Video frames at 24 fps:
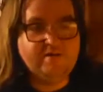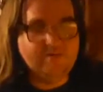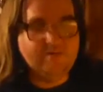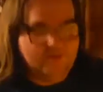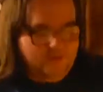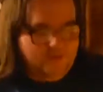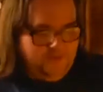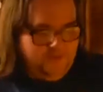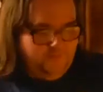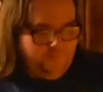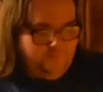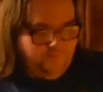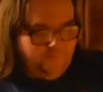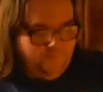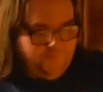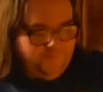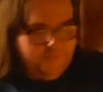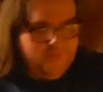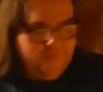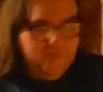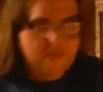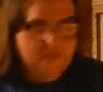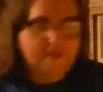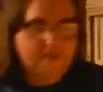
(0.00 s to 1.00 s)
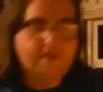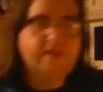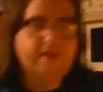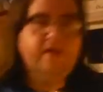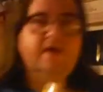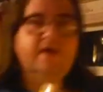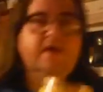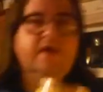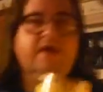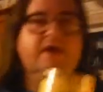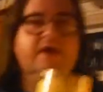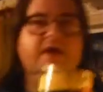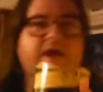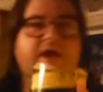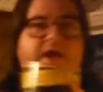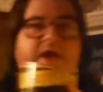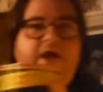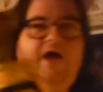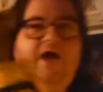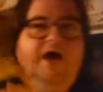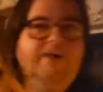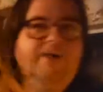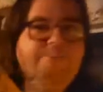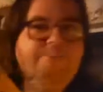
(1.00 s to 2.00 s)
Okay.
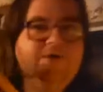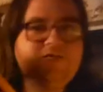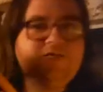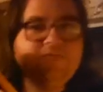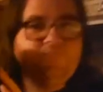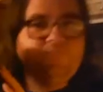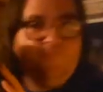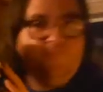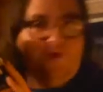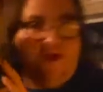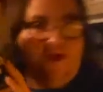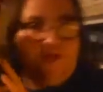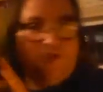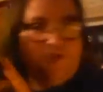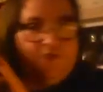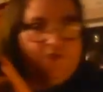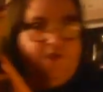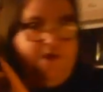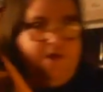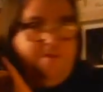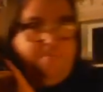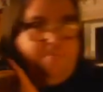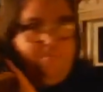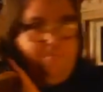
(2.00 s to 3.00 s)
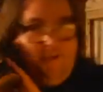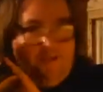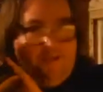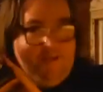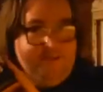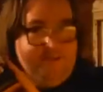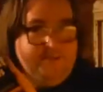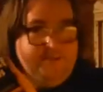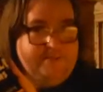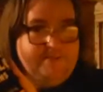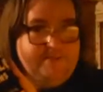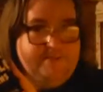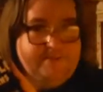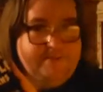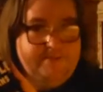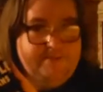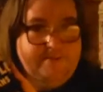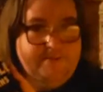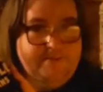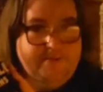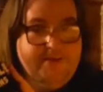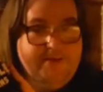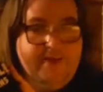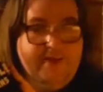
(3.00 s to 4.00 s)
I bought some ranch style beans.
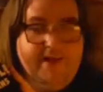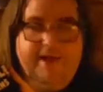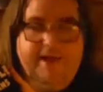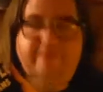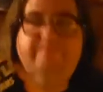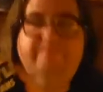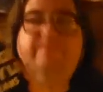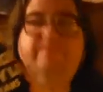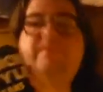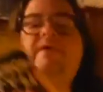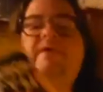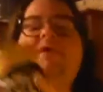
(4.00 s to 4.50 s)
Okay.